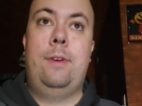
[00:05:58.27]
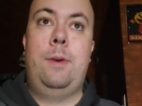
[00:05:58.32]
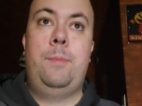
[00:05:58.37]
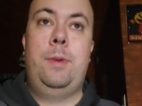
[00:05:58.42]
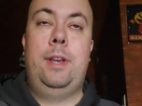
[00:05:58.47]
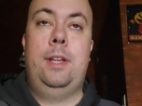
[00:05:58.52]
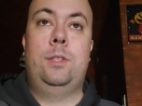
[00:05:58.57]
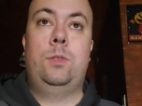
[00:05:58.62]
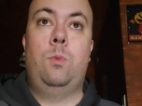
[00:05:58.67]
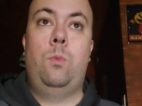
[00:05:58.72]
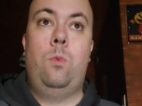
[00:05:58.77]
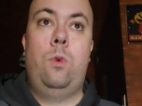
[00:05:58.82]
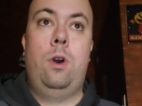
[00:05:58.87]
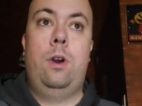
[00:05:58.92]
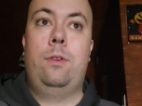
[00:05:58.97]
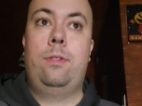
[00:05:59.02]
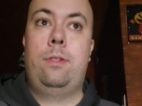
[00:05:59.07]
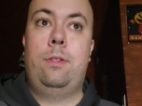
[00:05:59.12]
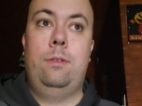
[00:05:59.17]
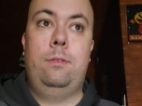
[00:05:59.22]
I mean, it's
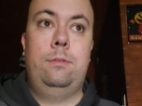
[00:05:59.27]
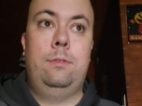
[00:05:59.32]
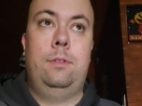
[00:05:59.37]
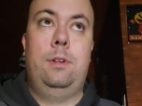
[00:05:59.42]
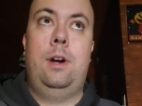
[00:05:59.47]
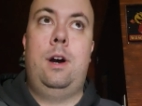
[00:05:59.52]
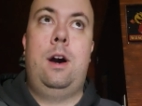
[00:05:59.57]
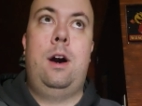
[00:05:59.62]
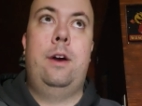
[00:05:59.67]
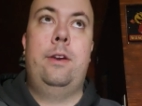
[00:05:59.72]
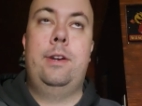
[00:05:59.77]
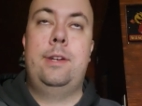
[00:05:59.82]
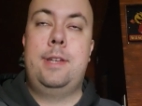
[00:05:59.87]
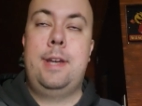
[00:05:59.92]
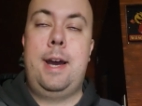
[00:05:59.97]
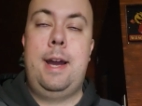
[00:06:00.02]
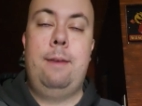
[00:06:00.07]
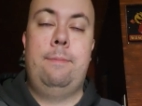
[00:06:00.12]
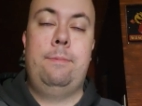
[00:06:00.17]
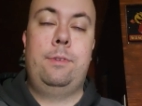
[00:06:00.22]
worth 100
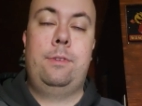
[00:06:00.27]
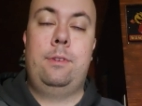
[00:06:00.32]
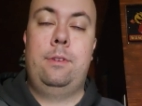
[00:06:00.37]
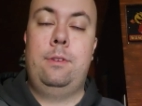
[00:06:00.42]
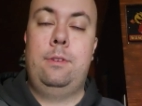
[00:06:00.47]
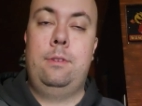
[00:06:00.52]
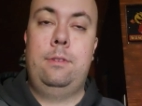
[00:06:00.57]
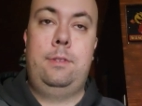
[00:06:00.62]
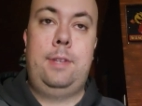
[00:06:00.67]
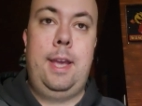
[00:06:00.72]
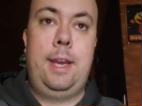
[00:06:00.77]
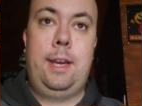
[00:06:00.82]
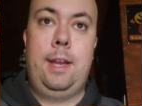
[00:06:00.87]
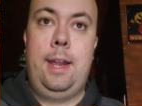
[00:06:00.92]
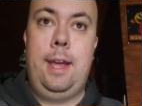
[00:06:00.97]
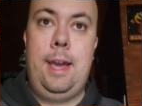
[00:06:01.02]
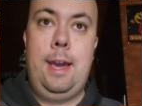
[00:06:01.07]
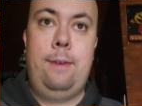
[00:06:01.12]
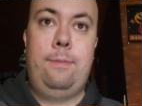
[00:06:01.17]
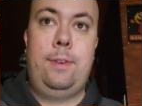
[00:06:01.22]
times taking a
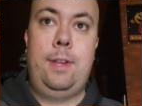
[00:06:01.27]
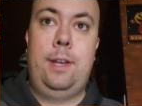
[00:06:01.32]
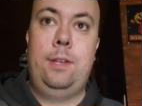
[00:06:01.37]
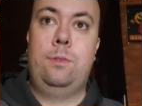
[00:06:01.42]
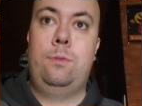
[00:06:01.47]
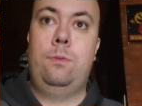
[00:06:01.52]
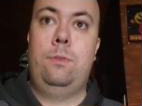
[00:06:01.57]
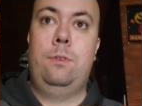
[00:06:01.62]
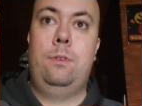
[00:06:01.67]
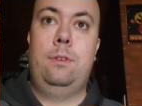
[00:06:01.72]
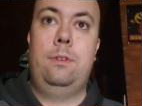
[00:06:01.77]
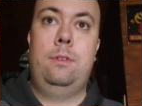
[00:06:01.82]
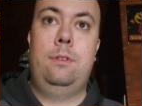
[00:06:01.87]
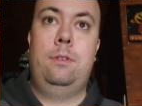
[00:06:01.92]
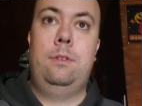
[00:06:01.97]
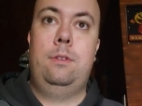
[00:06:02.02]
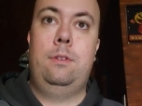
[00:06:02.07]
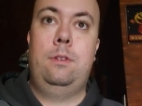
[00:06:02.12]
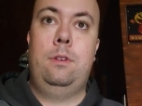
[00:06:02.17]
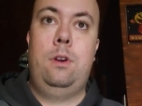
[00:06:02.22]
half days
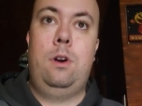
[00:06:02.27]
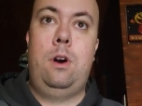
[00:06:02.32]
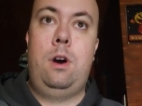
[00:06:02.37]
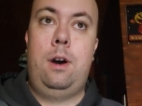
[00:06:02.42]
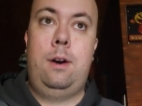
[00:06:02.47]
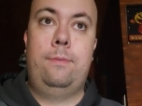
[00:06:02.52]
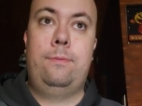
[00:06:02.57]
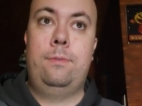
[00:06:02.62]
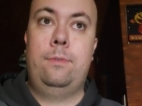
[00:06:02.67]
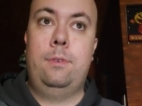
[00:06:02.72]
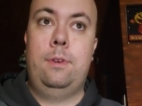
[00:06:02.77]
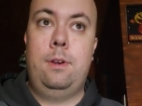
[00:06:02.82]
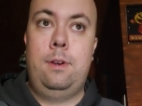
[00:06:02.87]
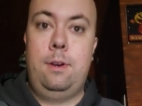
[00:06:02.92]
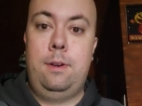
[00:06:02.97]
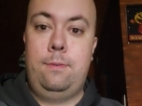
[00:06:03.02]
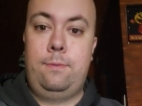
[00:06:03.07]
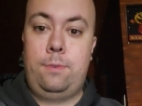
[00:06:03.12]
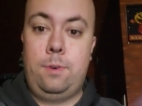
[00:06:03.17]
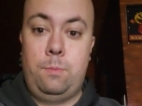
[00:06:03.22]
off
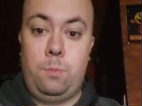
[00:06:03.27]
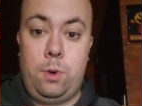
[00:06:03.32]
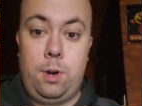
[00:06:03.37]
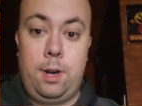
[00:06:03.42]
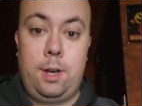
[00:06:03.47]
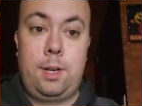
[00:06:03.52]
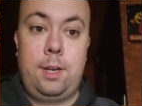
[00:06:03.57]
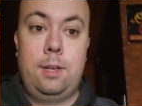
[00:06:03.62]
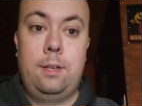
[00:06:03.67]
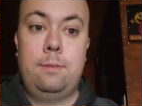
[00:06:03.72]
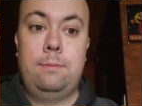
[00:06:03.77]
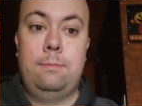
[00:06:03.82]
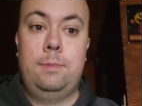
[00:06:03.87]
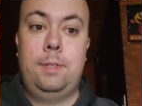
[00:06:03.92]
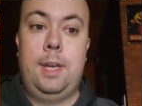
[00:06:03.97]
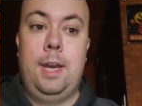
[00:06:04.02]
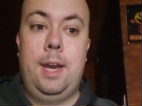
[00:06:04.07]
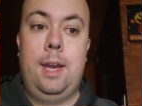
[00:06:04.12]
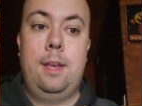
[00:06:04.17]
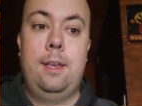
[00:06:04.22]
from work.
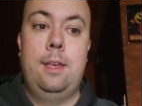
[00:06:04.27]
Okay.